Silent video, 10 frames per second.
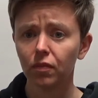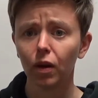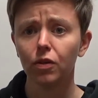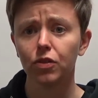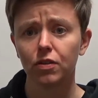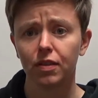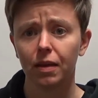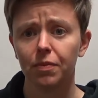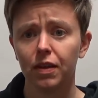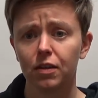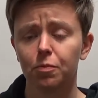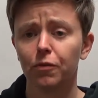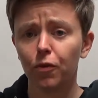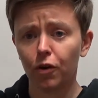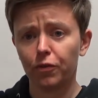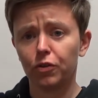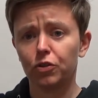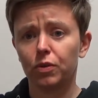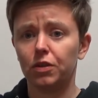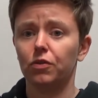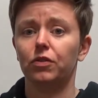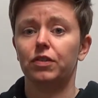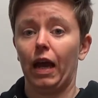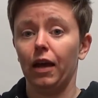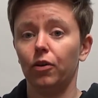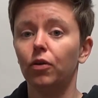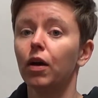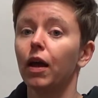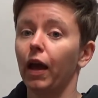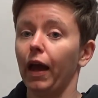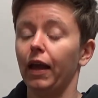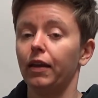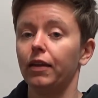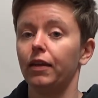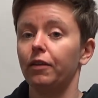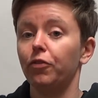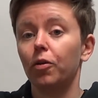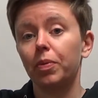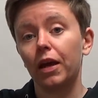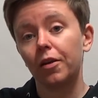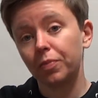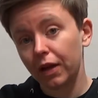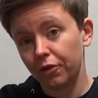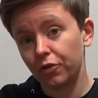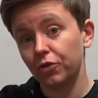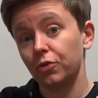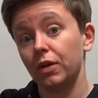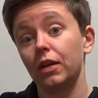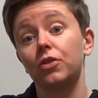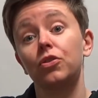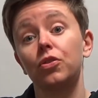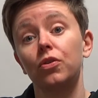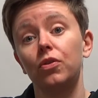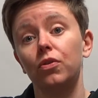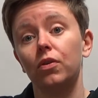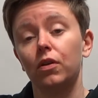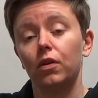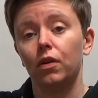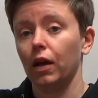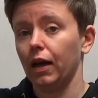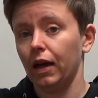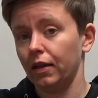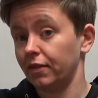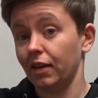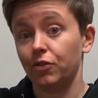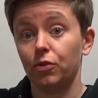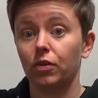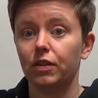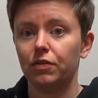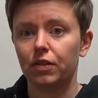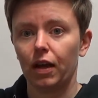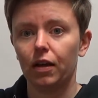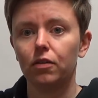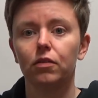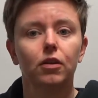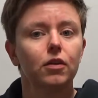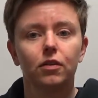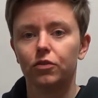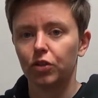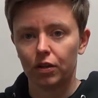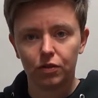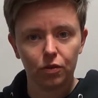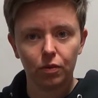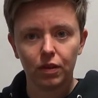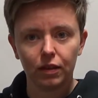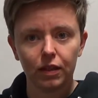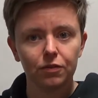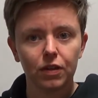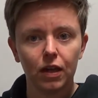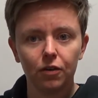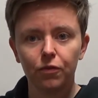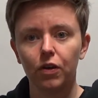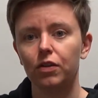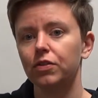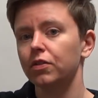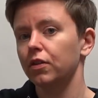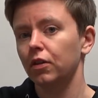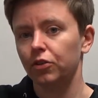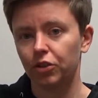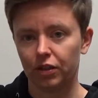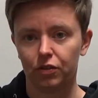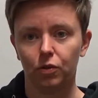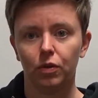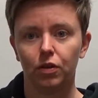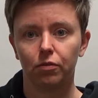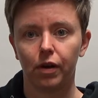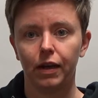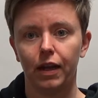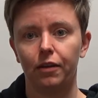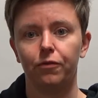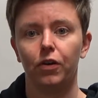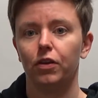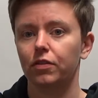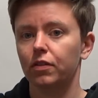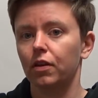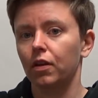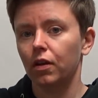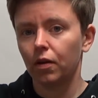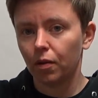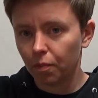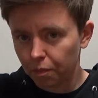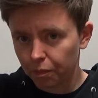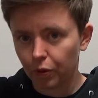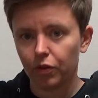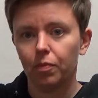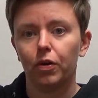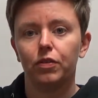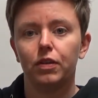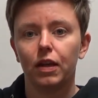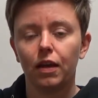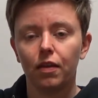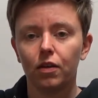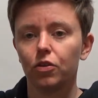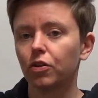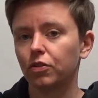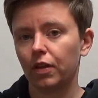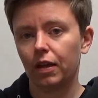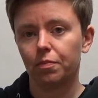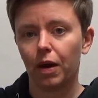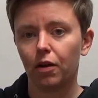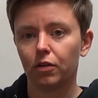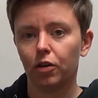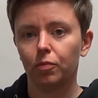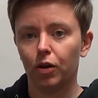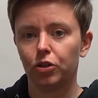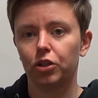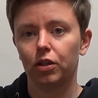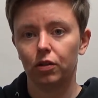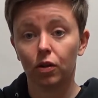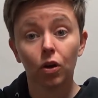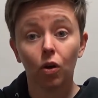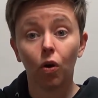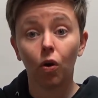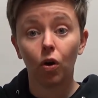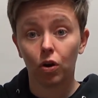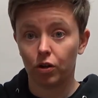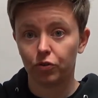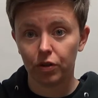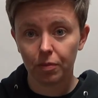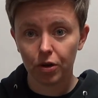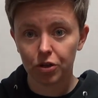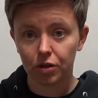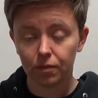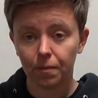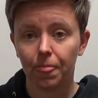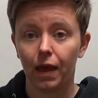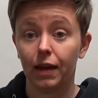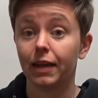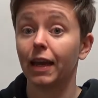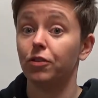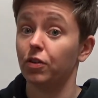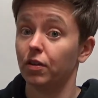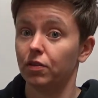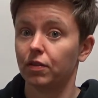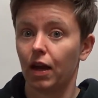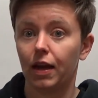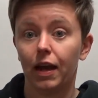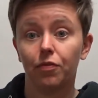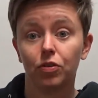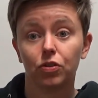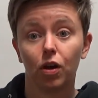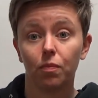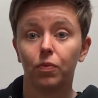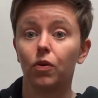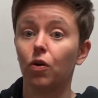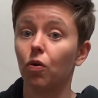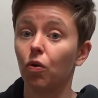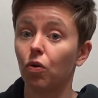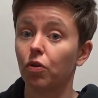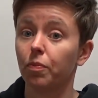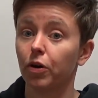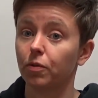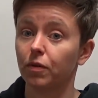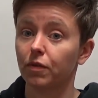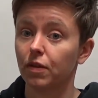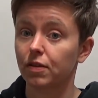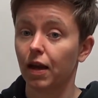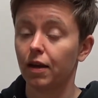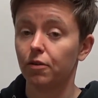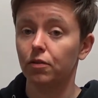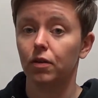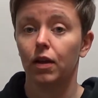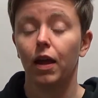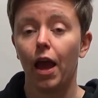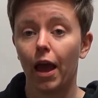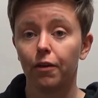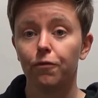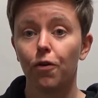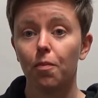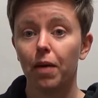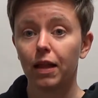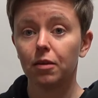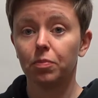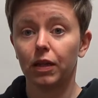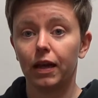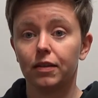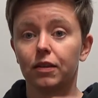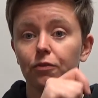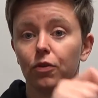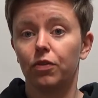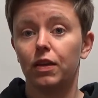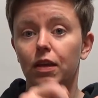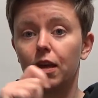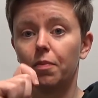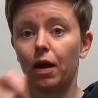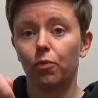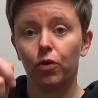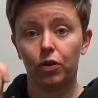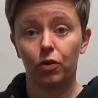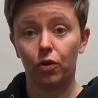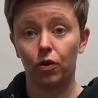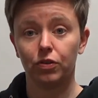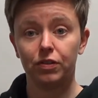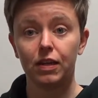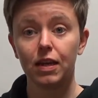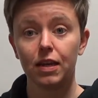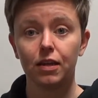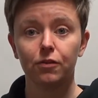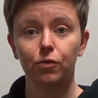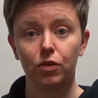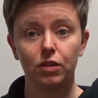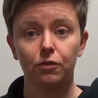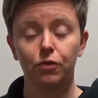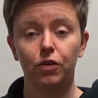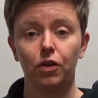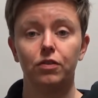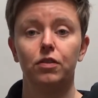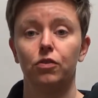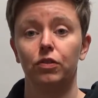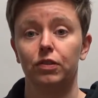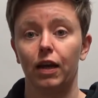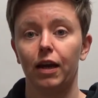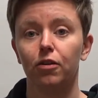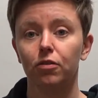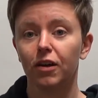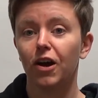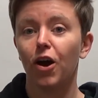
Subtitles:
So same thing as before, if you're doing your scale, and if you're a piano player and you're doing a say a 2-octave scale, just do it with the left hand first, just do it with right hand first, put them both together. You can do that in parallel motion or contrary motion. And again, you can start at the top or the bottom of the scale. And for mallet players, if you're thinking about what your sticking is for the different notes in your scale,